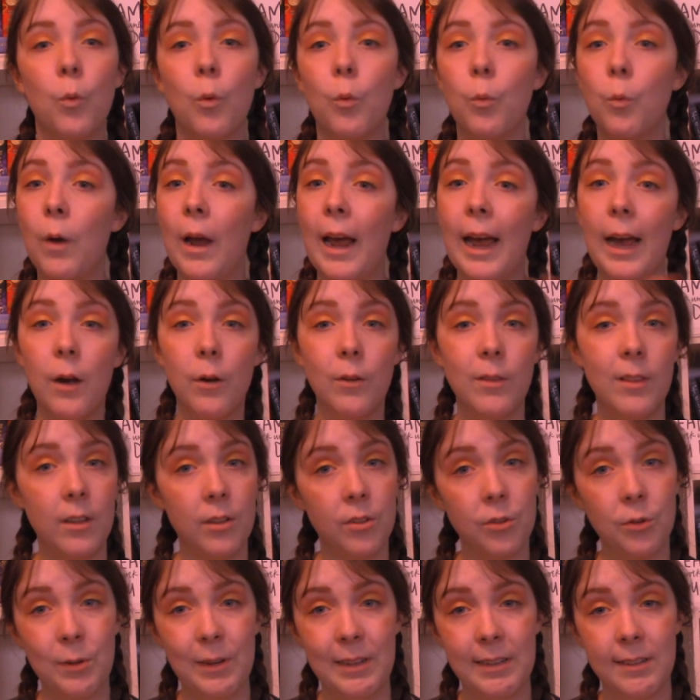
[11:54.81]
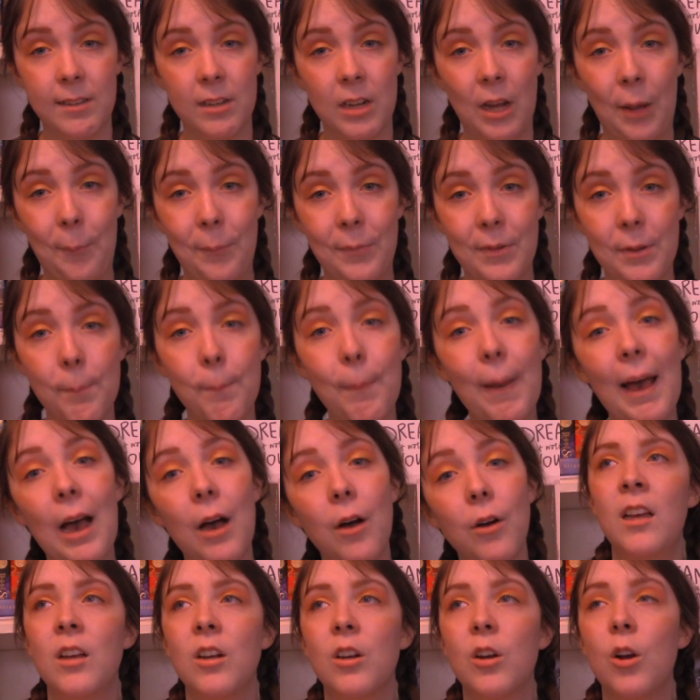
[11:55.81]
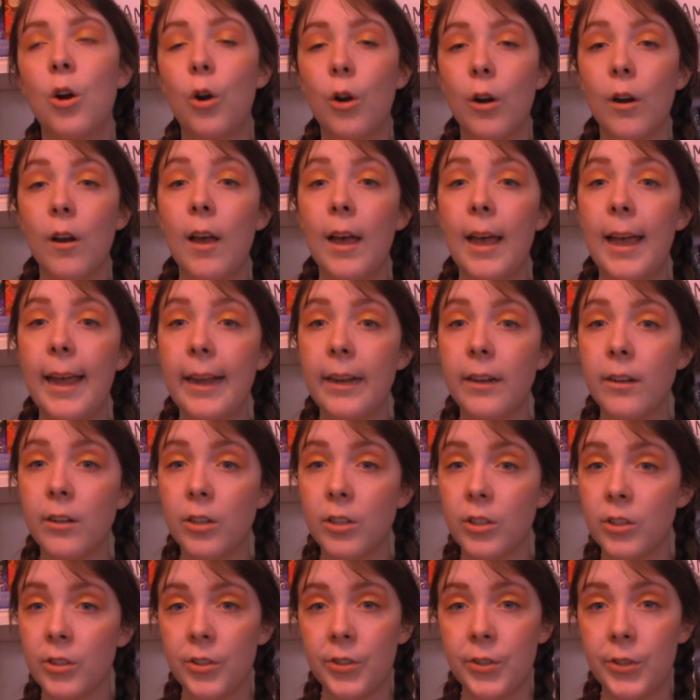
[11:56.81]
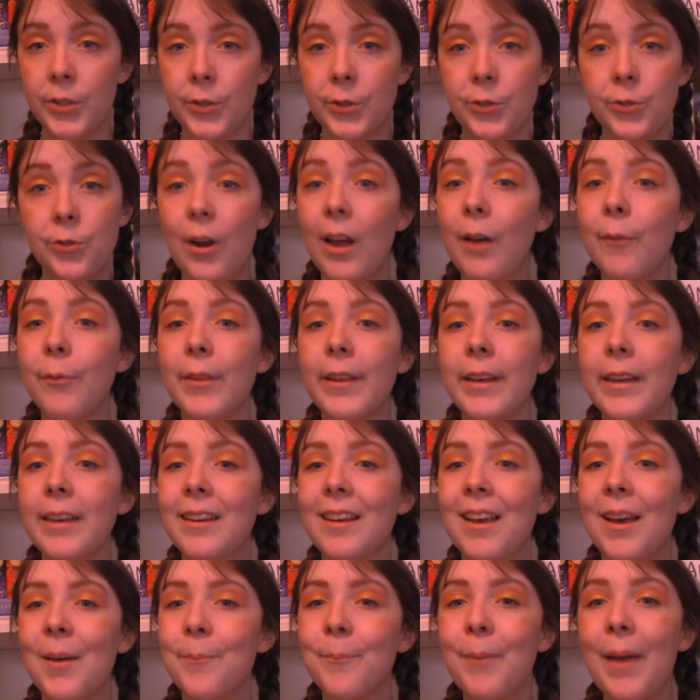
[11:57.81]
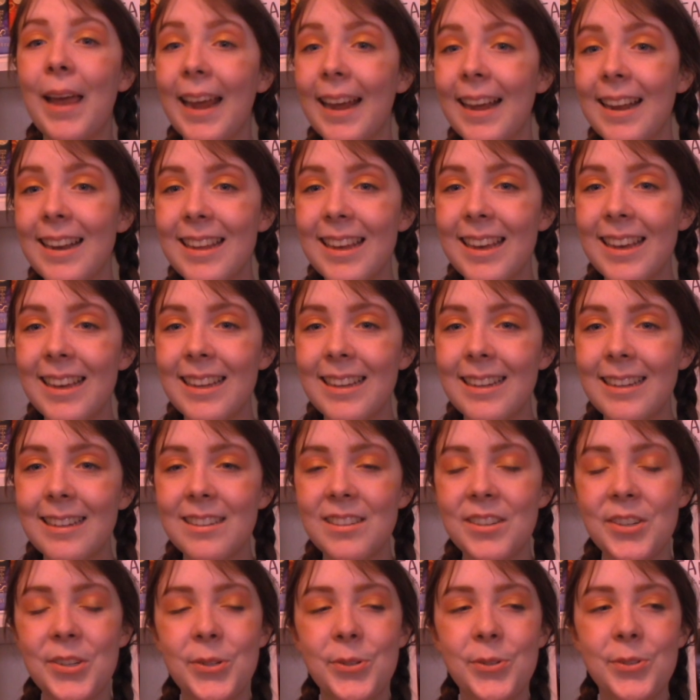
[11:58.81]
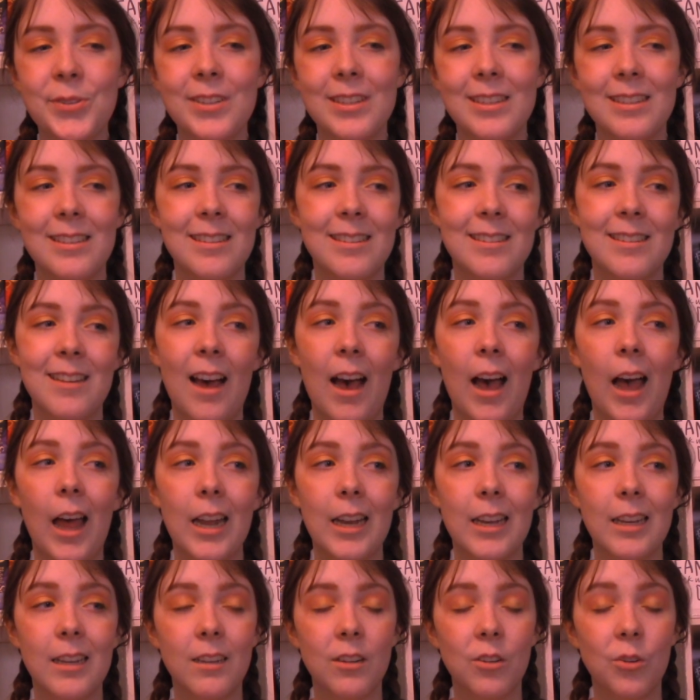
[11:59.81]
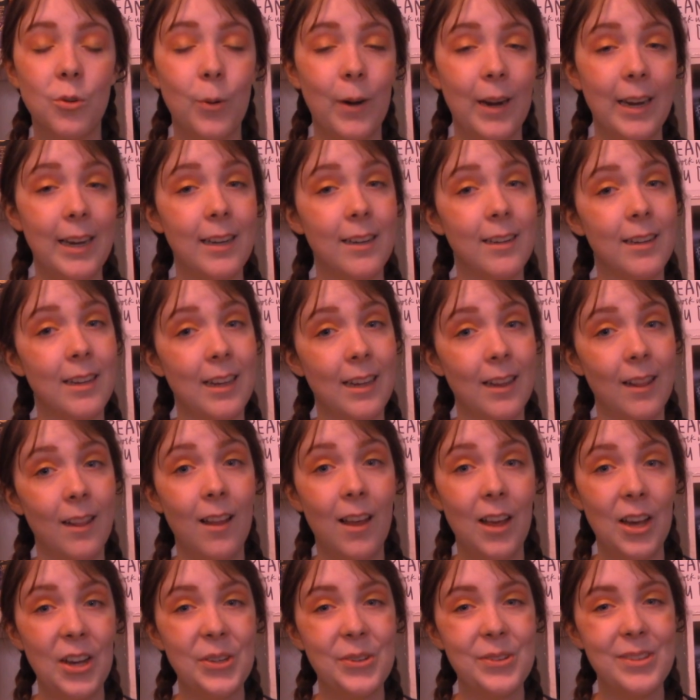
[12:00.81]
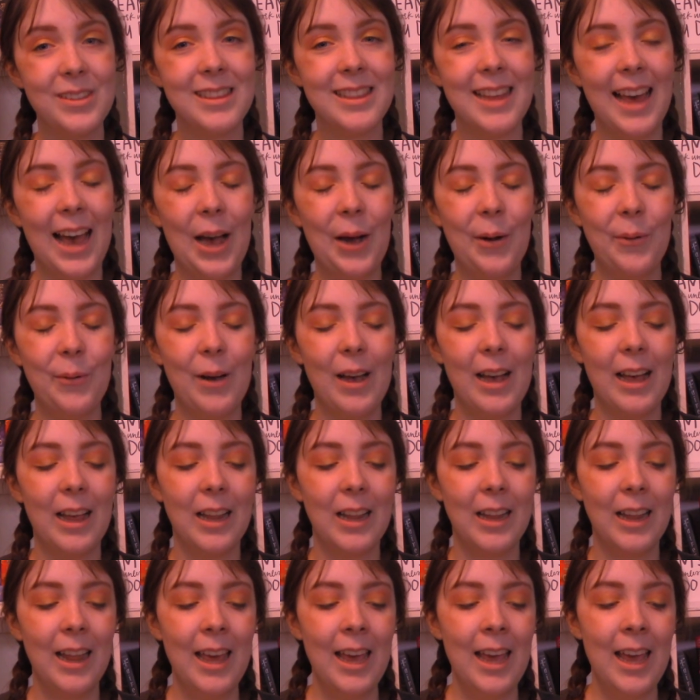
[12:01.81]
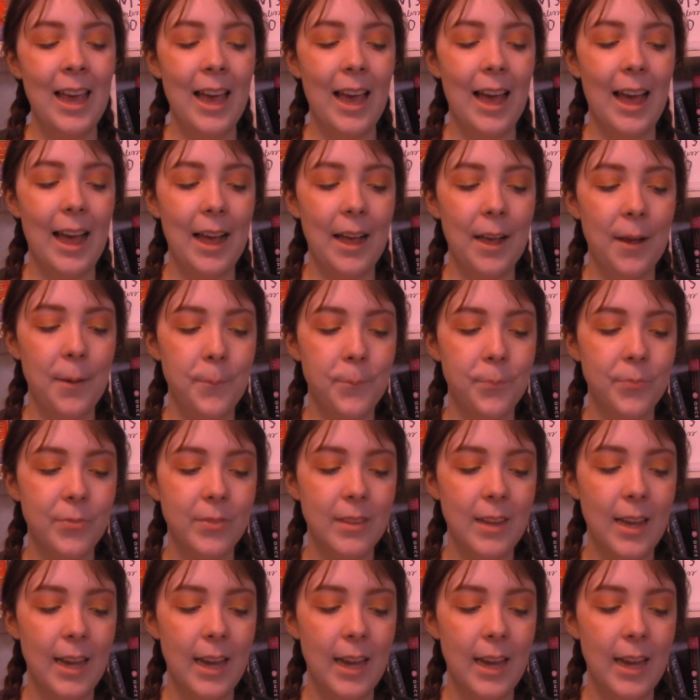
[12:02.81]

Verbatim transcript: how this quest comes about. Cora and her traveling companion, who she does not quite get along with that well. Um,